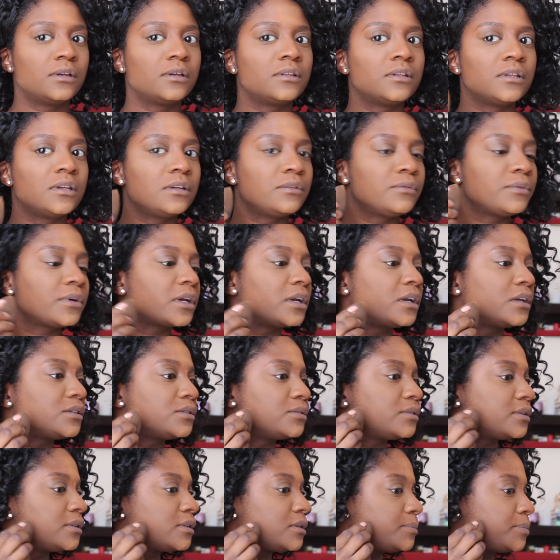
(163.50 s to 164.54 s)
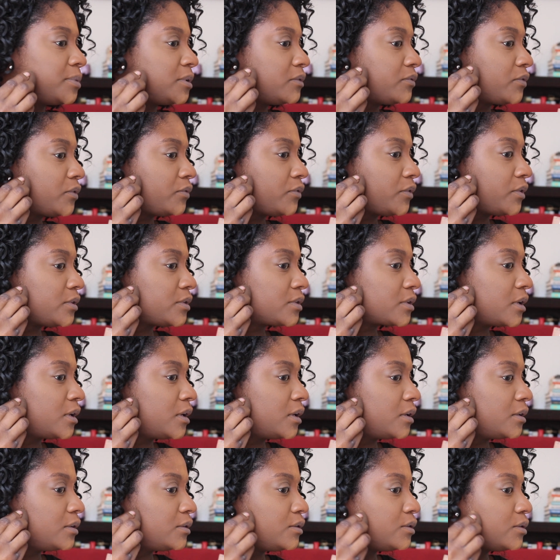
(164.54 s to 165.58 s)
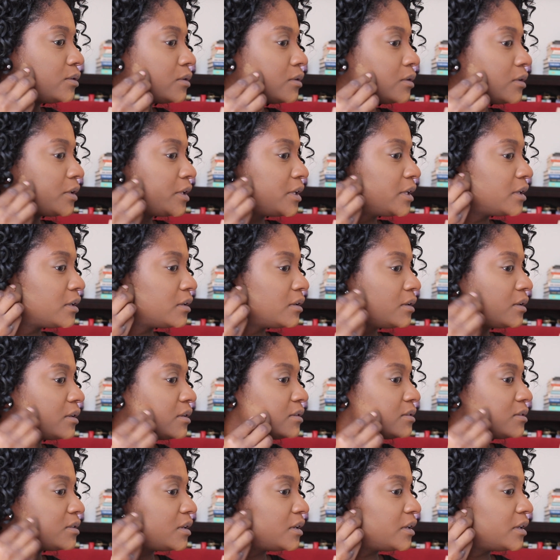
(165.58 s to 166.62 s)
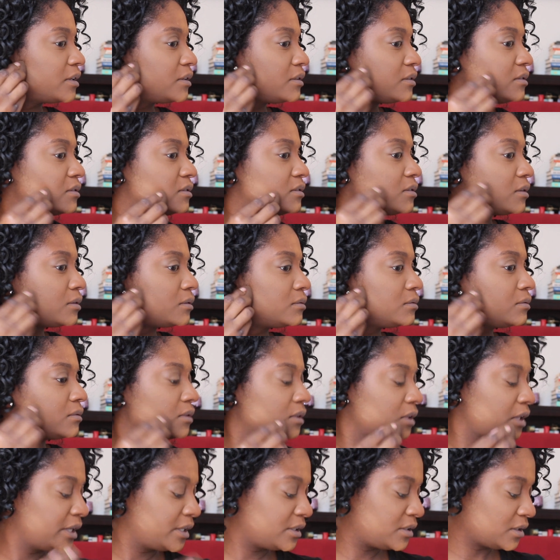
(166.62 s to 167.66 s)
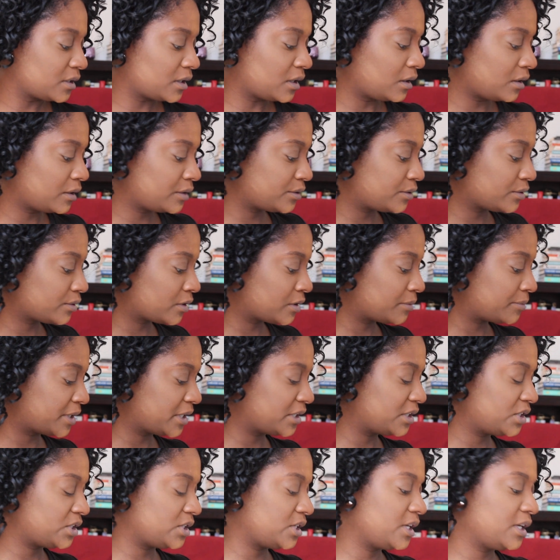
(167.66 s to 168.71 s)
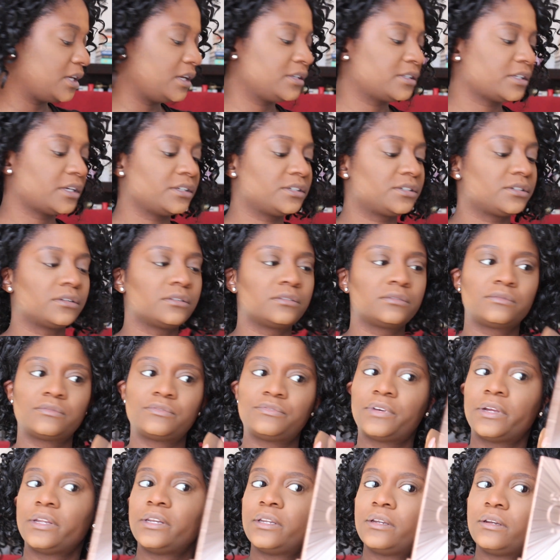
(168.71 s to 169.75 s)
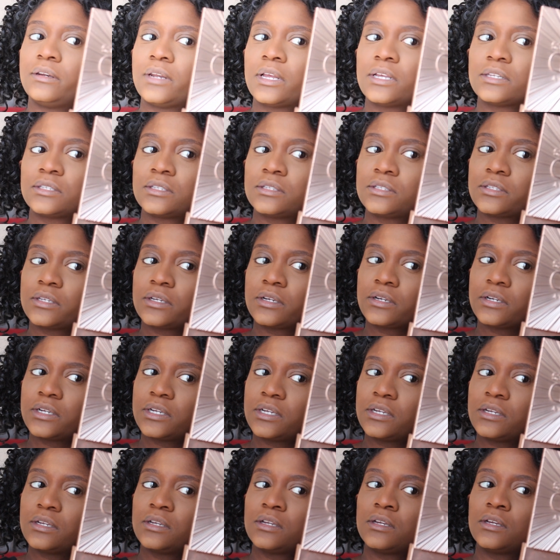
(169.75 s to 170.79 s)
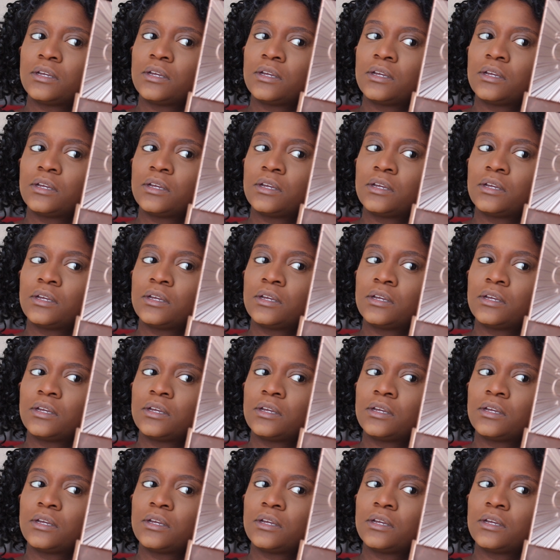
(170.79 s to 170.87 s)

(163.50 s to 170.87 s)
And then we're gonna do a little bit of reverse contouring because I don't like to contour my cheeks. I don't find it necessary.